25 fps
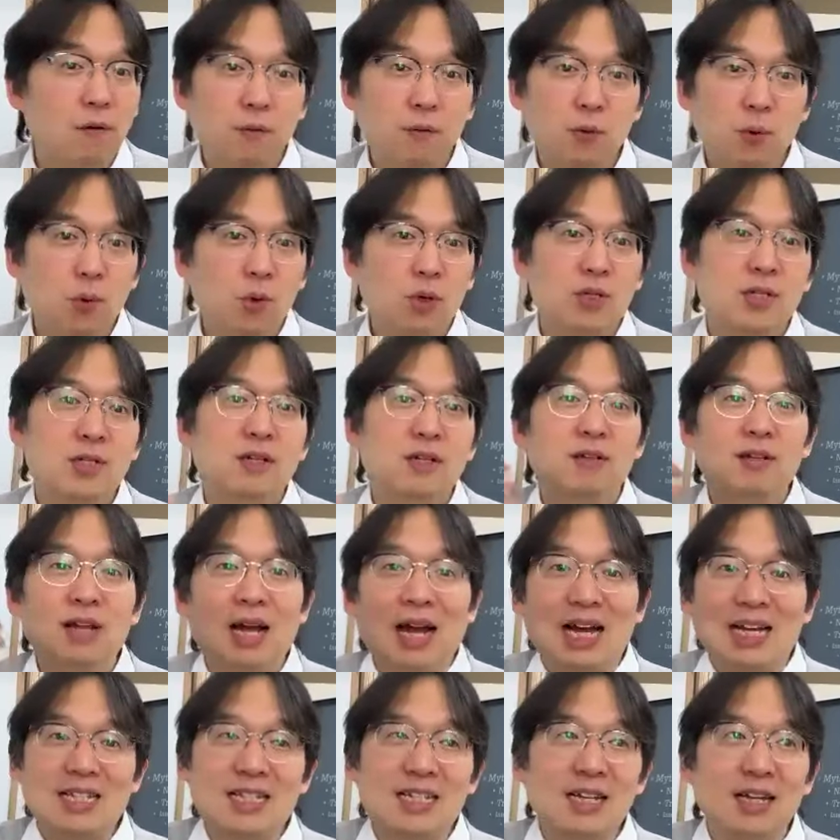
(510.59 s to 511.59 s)
Of course, the
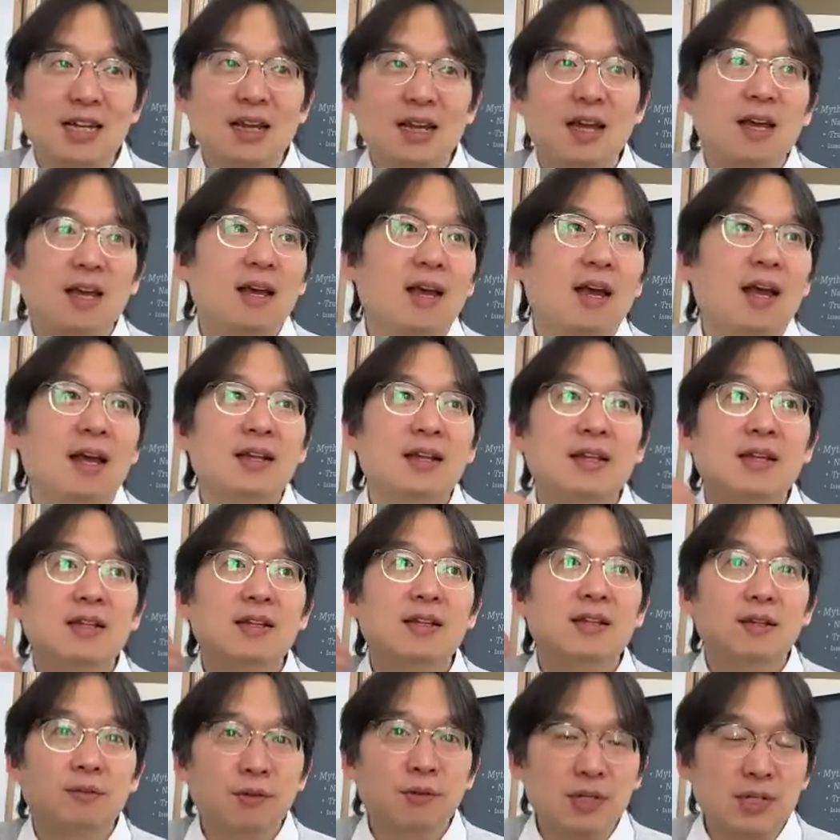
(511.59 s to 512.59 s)
logic and
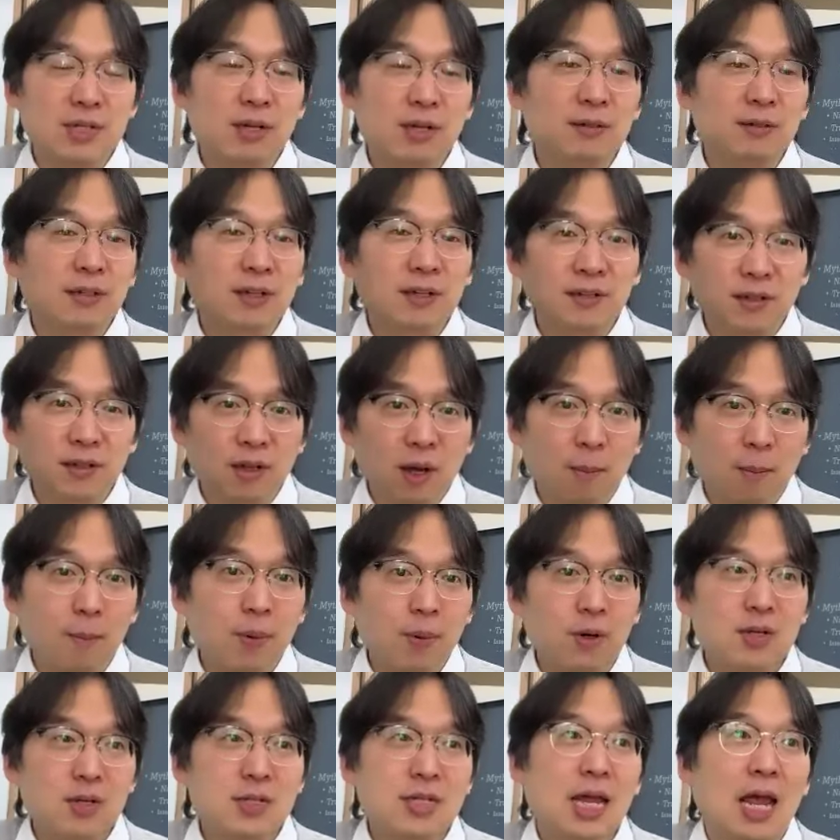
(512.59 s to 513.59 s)
then the resulting
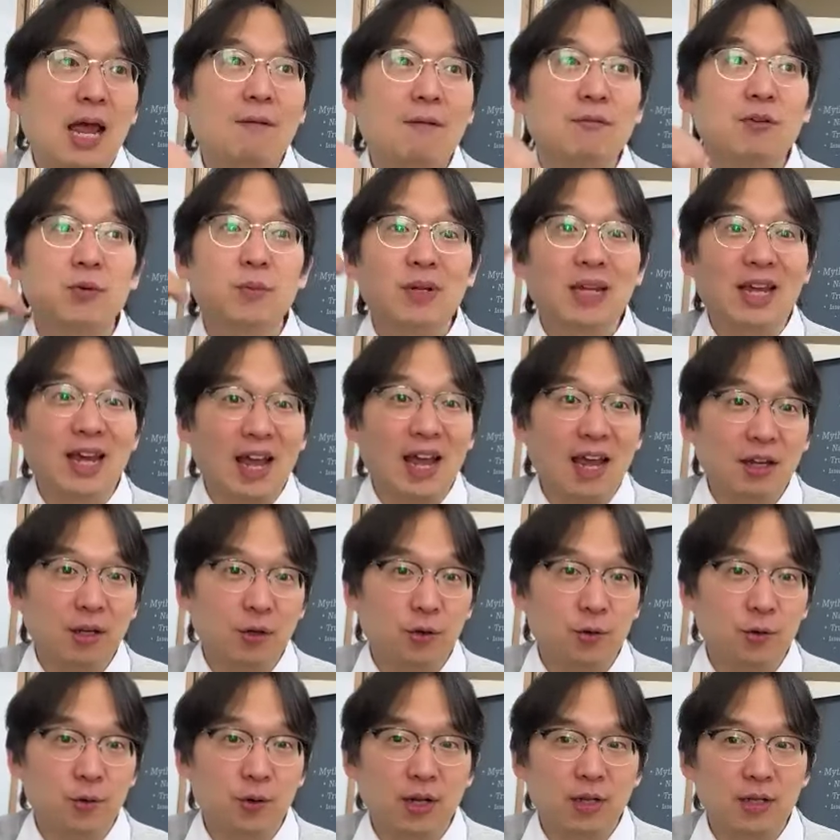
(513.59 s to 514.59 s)
numbers have to be
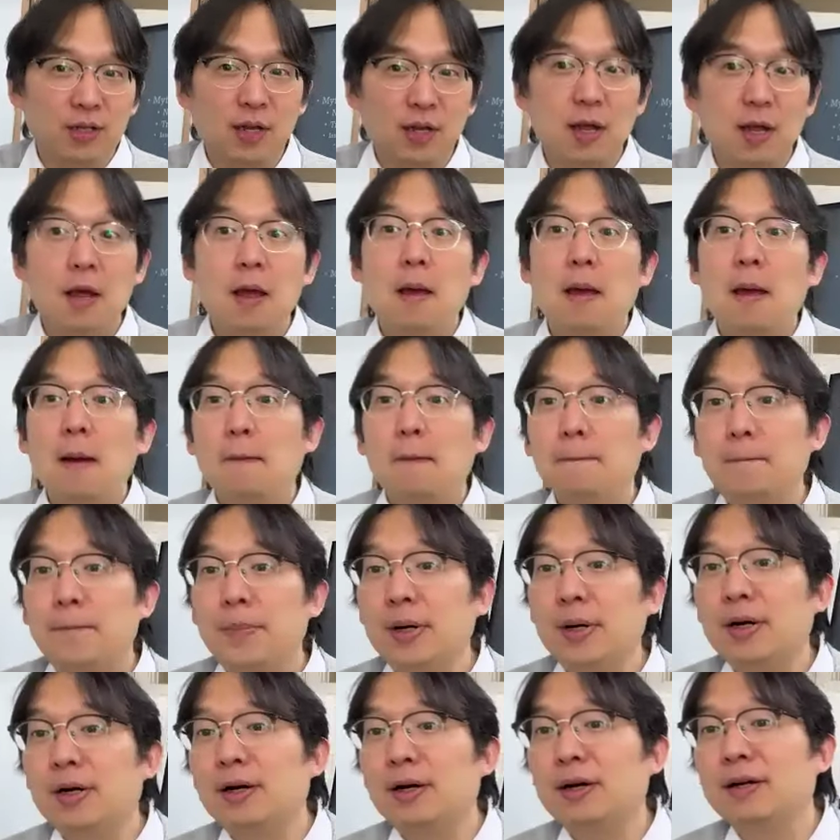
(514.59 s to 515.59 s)
accurate,
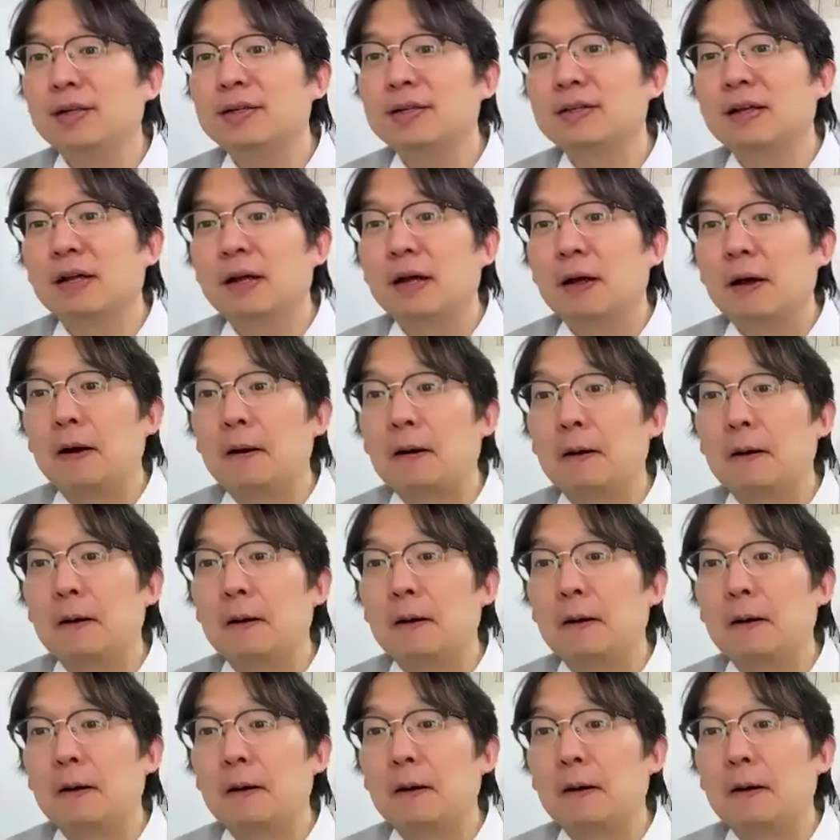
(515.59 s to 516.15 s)
but